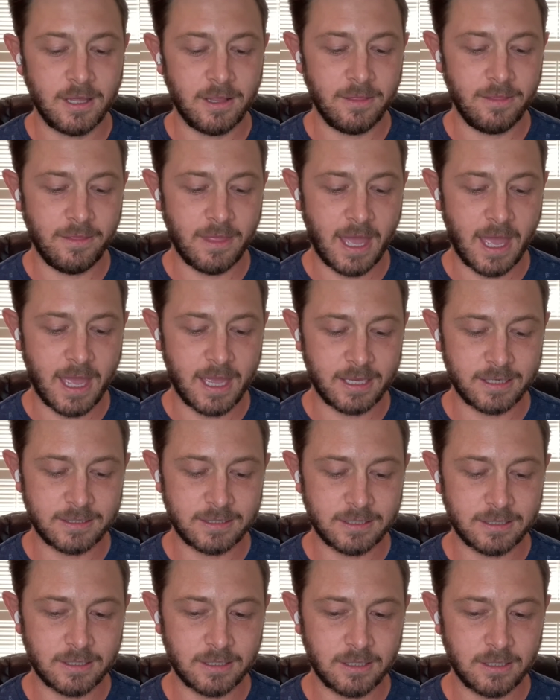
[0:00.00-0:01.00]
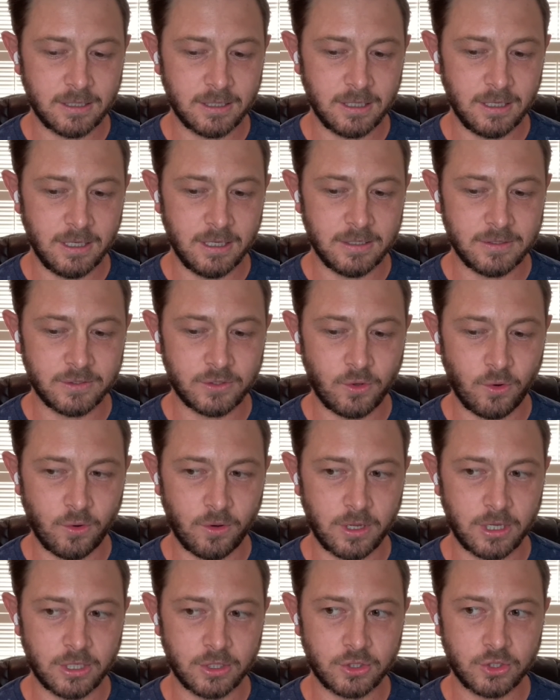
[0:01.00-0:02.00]
that is
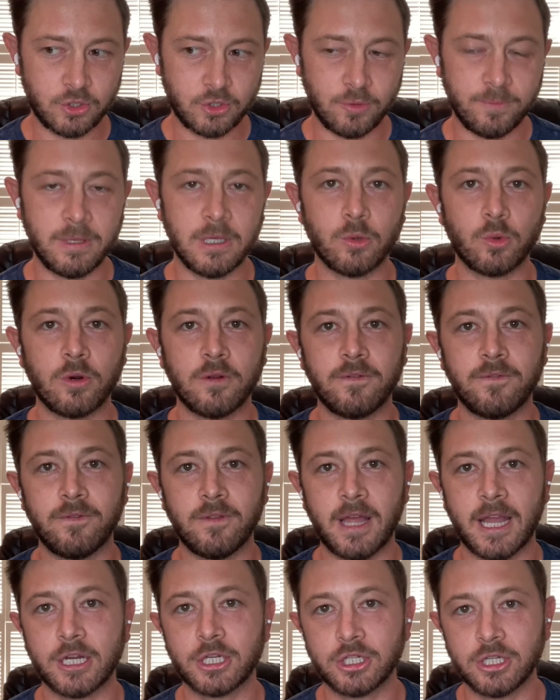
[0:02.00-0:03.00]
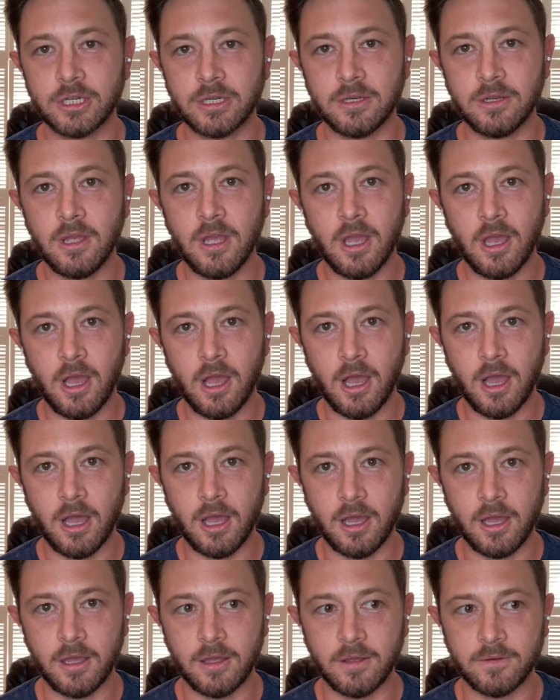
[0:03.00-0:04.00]
going to be a reflection
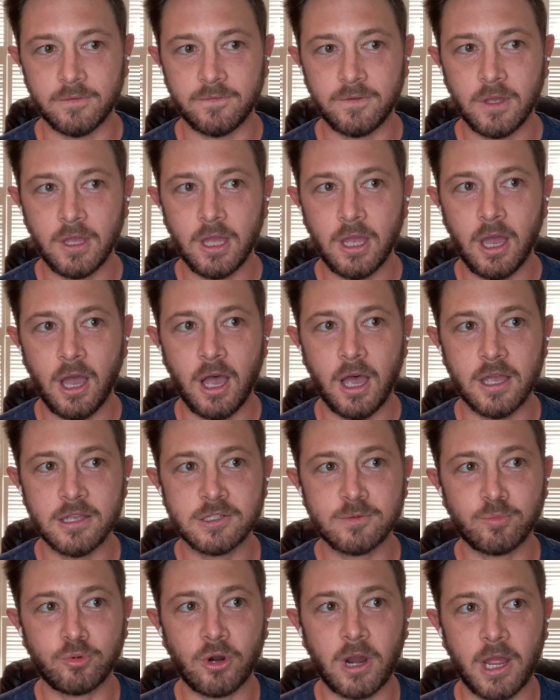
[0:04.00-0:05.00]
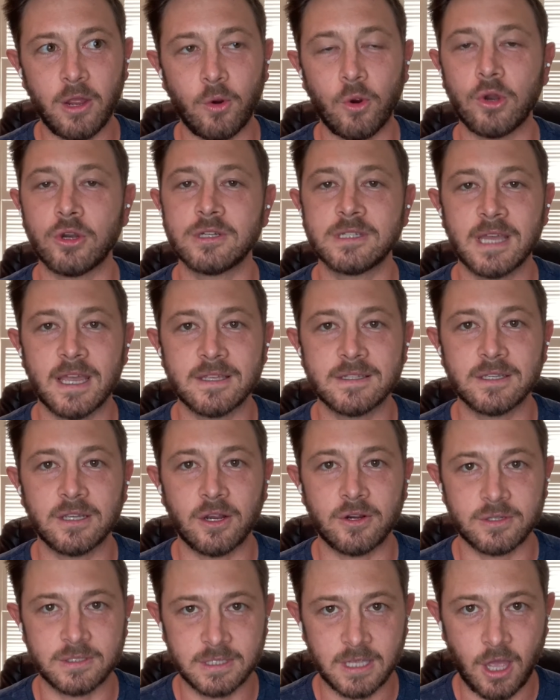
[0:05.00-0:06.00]
of us prioritizing
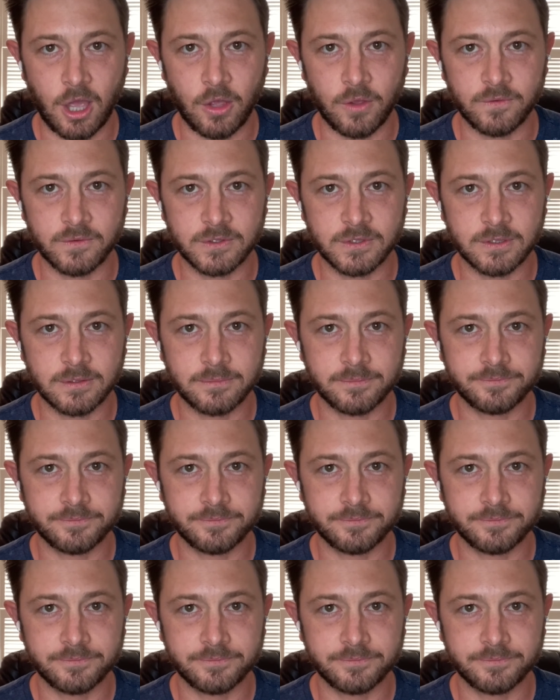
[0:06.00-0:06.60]
ourselves.